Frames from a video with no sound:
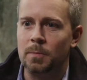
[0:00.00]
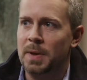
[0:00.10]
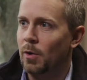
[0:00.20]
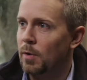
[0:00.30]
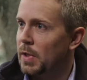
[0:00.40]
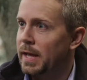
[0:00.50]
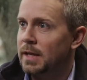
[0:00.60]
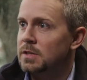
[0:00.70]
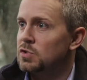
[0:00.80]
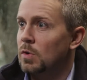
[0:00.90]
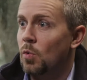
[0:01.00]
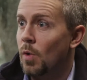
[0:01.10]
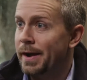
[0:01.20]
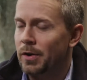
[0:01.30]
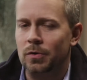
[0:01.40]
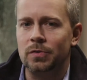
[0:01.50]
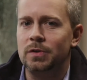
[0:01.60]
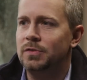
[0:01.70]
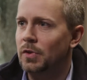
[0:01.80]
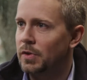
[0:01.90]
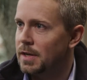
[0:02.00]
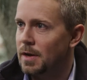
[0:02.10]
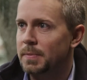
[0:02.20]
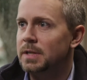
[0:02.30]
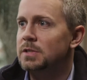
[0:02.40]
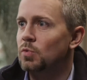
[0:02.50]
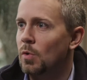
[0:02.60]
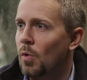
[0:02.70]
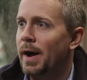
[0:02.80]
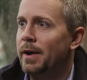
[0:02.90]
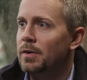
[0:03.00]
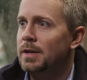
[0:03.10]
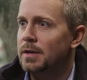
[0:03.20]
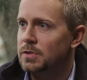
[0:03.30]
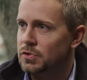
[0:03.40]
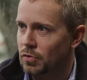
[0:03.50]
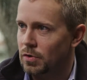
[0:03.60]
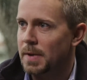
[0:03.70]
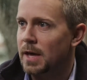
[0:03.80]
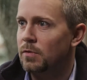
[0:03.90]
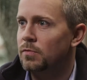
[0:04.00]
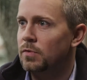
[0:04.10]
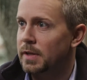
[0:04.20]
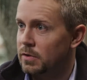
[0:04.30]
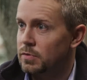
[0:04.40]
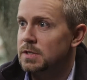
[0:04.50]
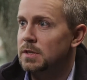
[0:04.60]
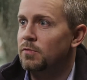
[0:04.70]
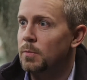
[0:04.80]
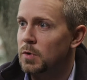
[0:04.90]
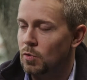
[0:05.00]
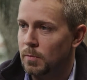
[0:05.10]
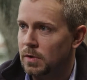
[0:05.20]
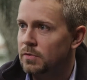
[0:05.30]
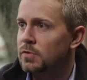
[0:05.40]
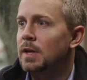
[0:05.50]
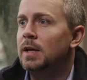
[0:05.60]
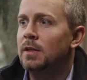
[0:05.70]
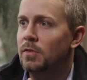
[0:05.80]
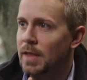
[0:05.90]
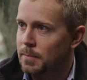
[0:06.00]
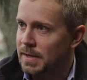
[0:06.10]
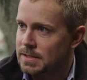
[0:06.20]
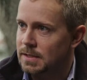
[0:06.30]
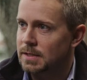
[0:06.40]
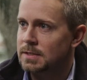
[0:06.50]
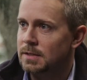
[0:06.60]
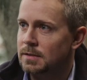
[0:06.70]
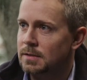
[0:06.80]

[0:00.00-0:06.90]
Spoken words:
The power plant is required, or the utility company is required, to get a certain amount of electricity from renewables. That makes it easy.